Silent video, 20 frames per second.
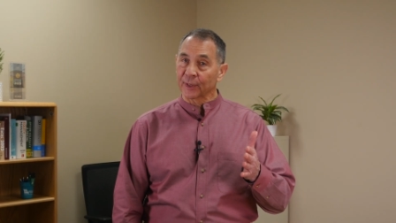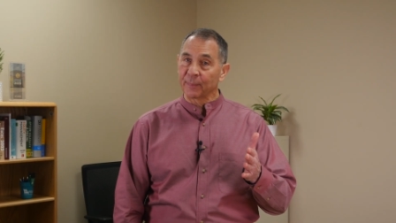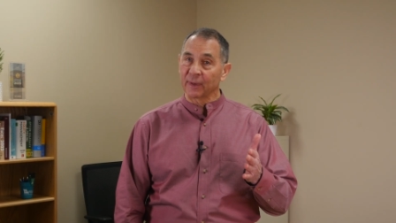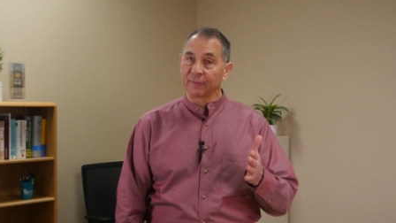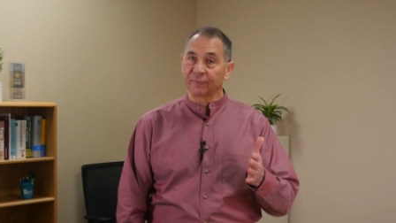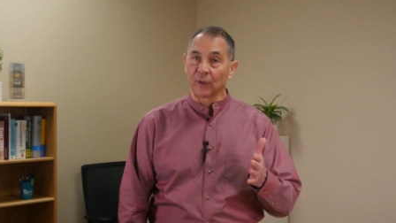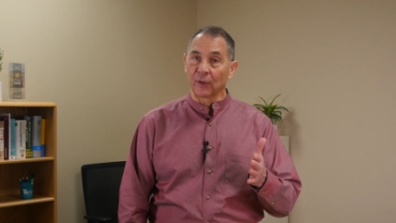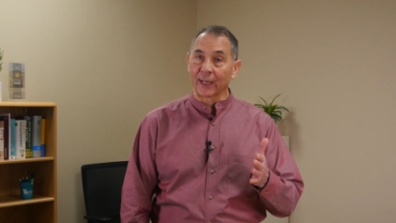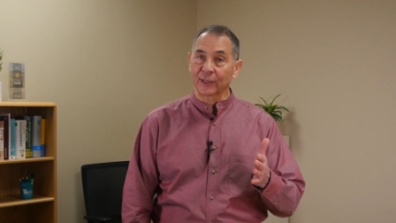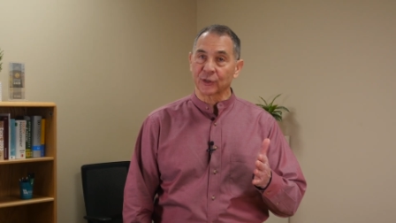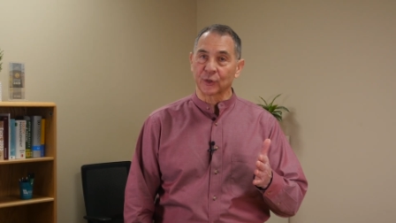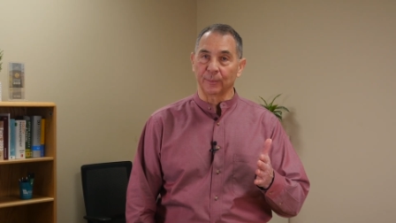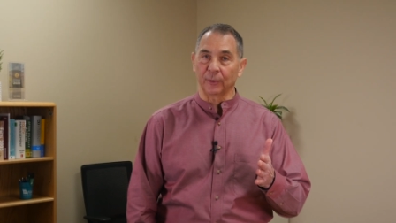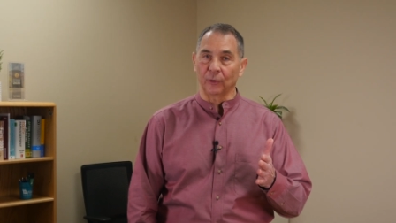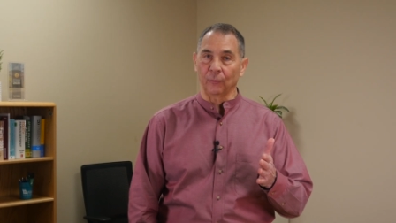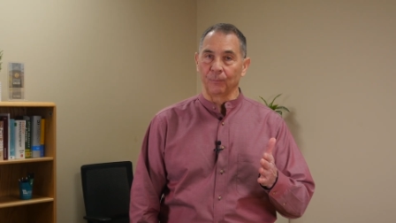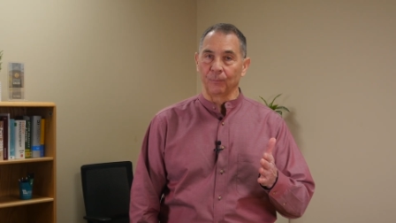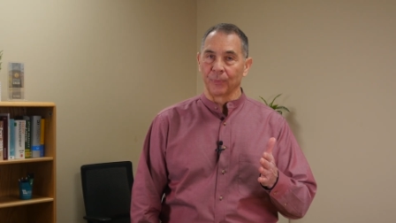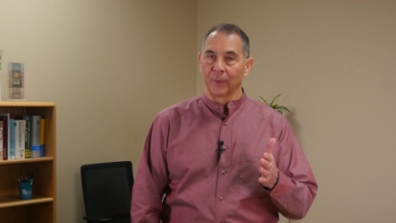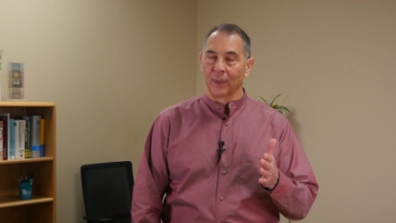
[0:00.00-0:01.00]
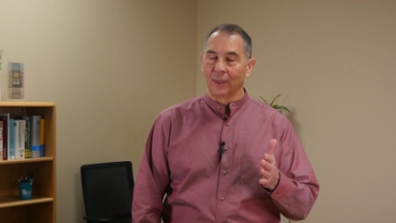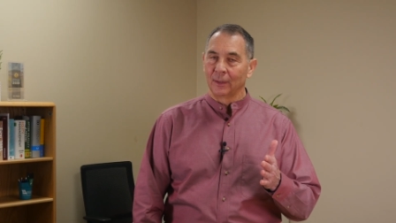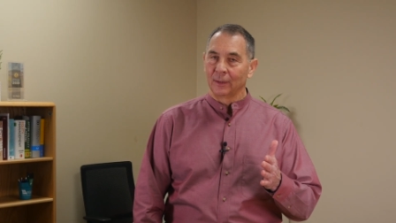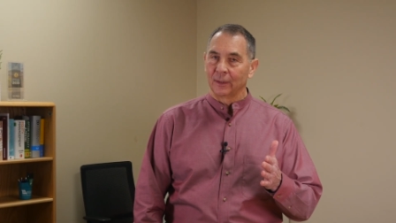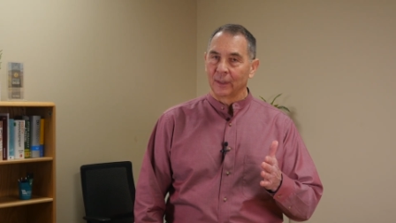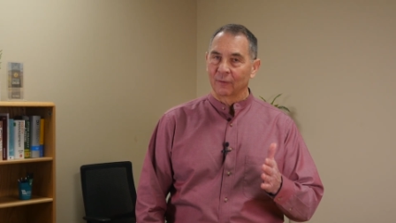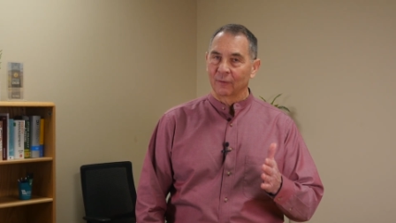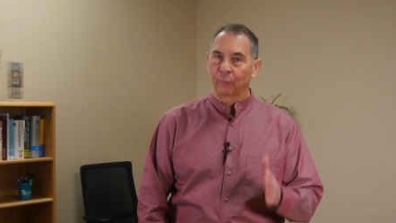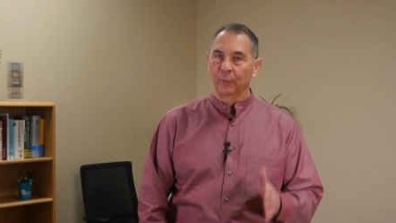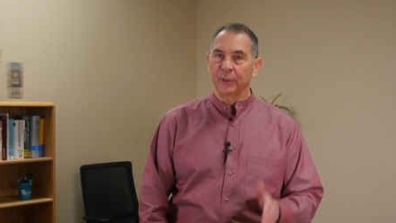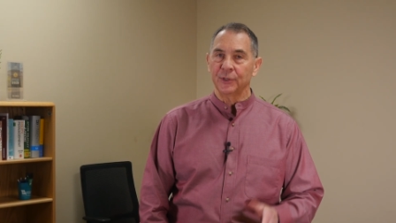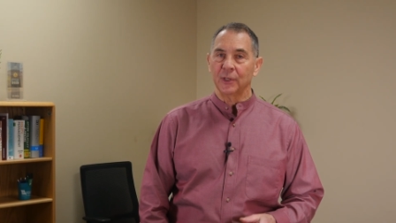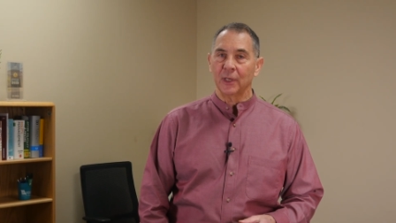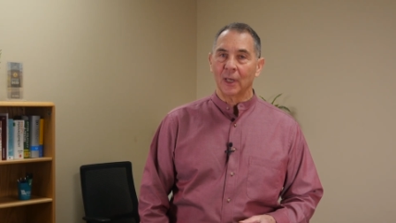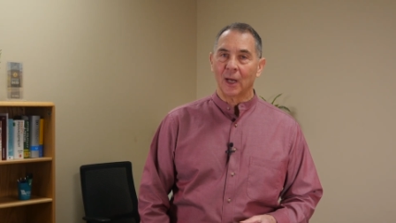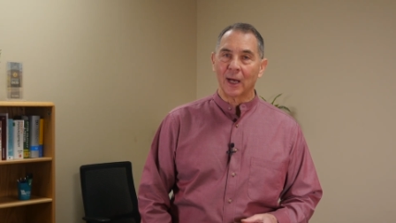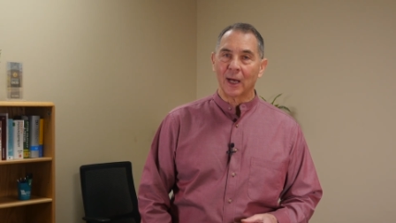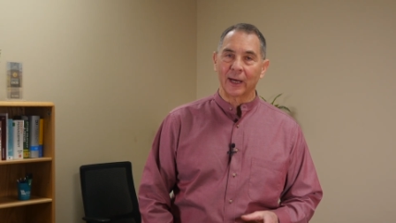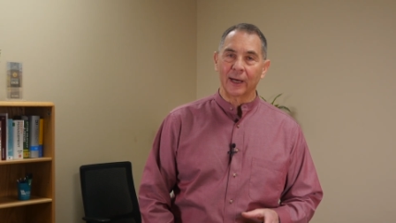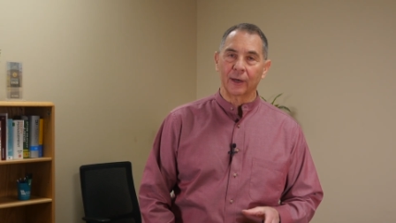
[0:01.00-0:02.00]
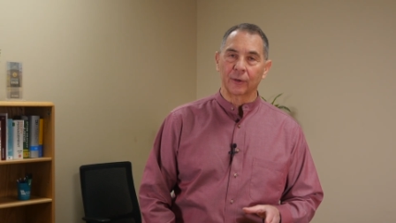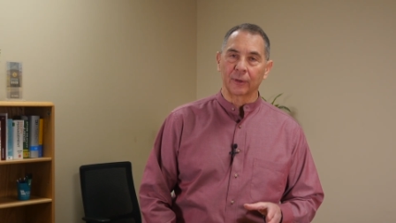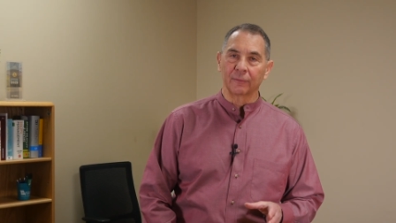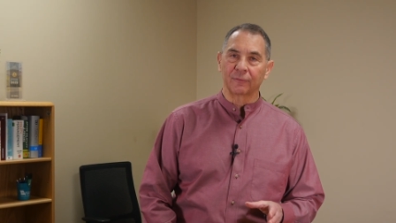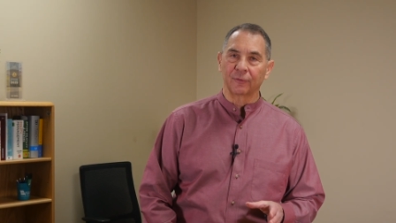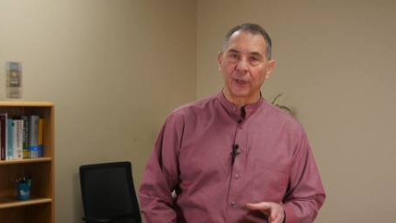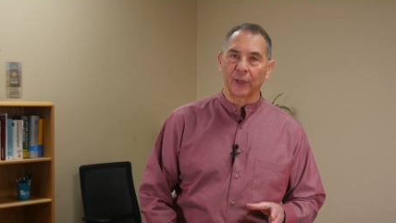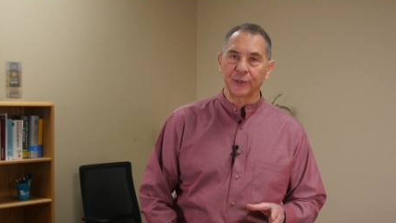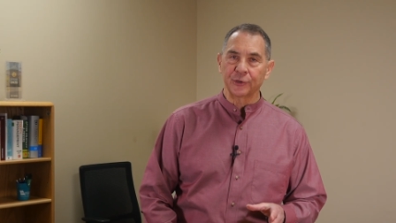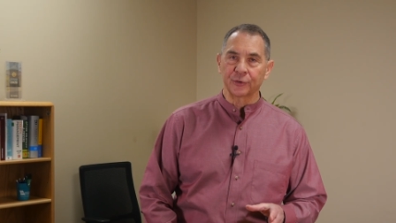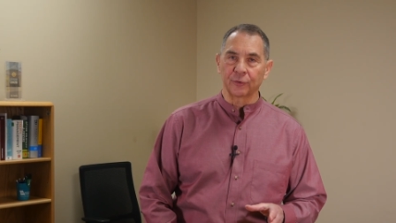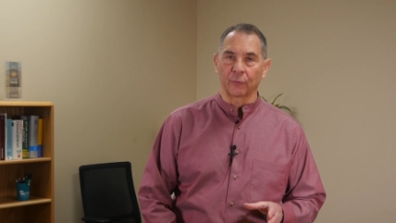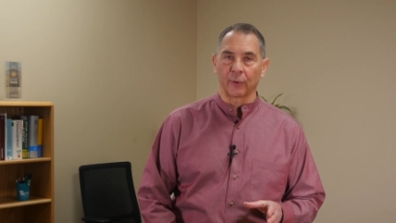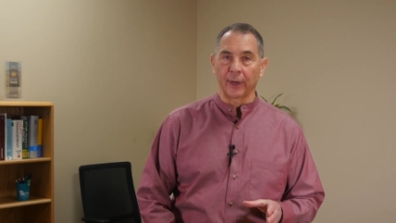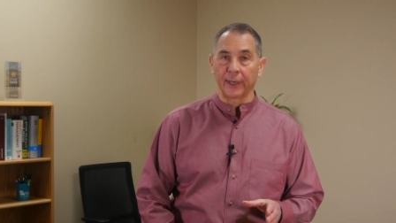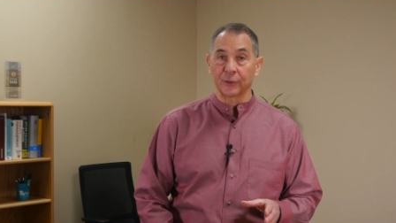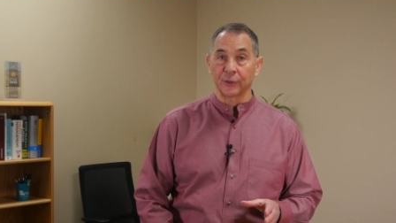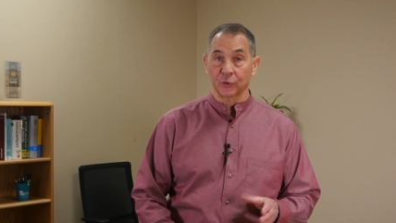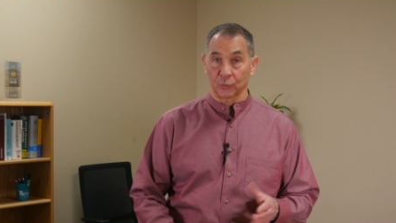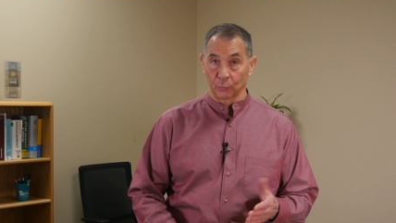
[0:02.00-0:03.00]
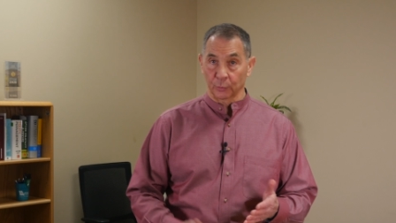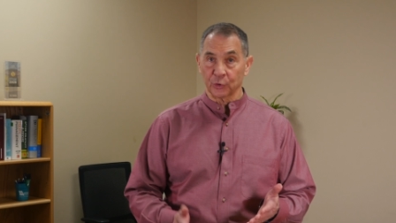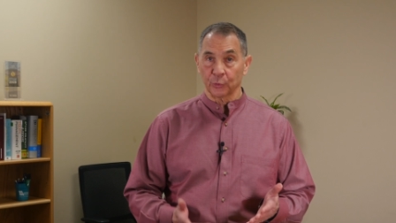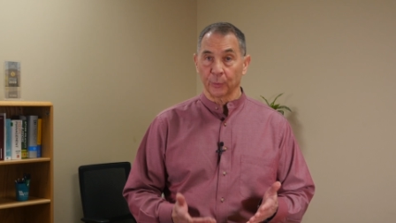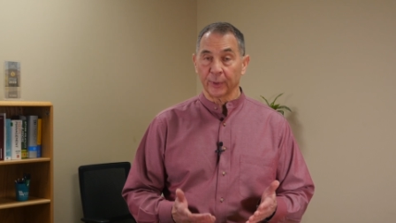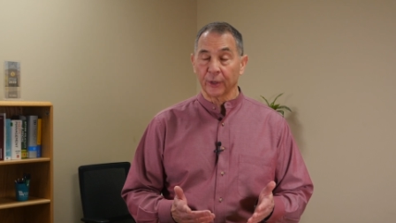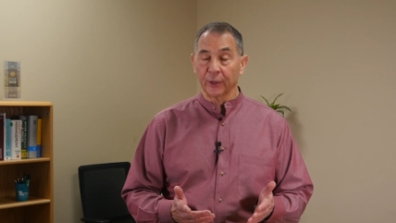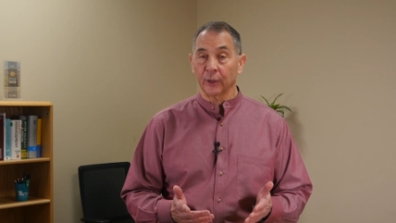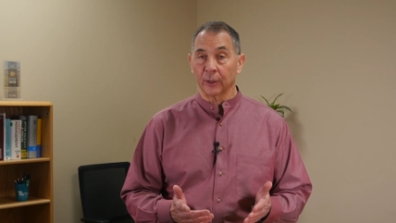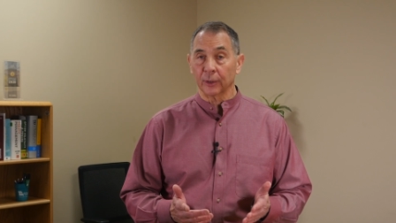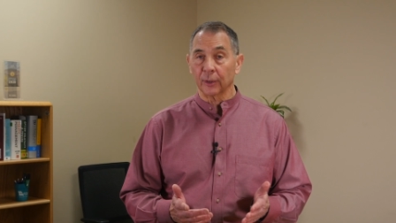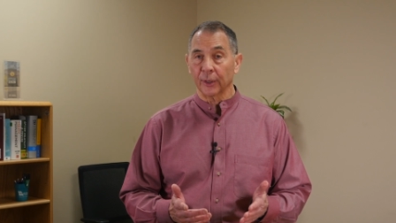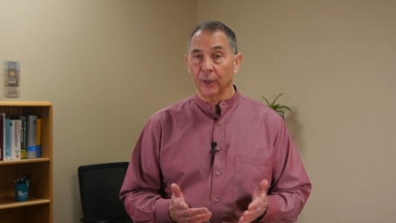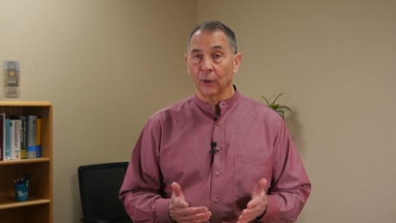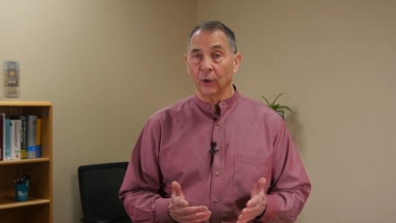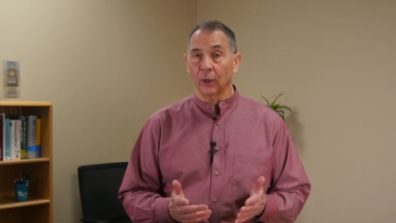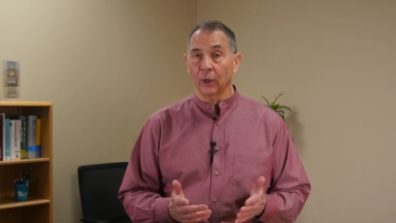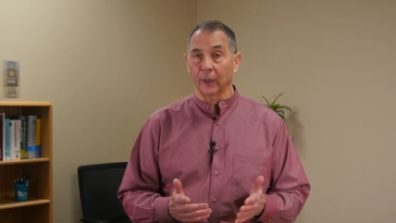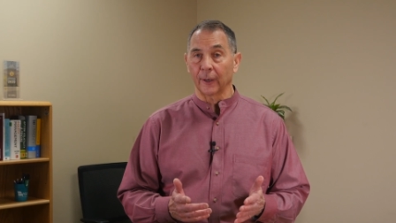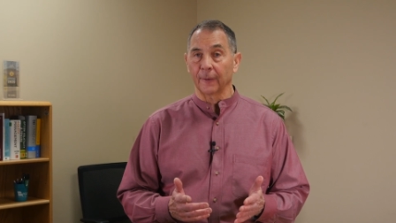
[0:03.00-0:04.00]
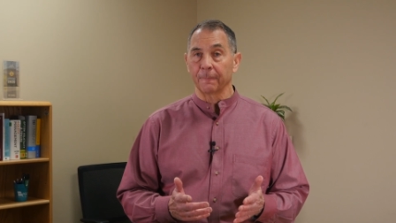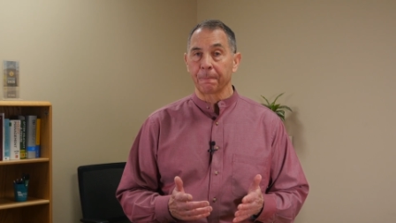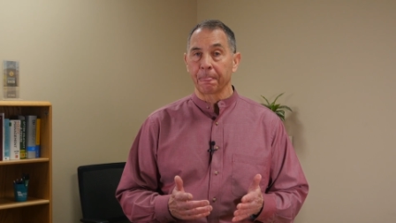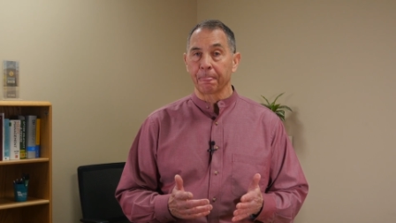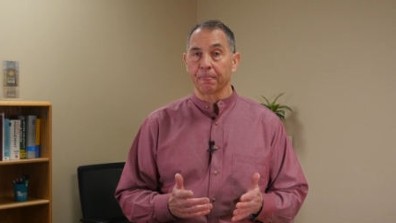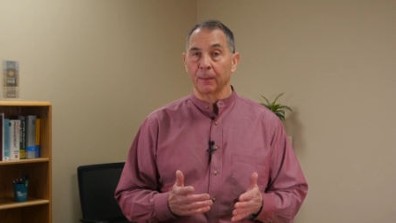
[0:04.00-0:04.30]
be flexible. If we see higher inflation rates, which we currently are,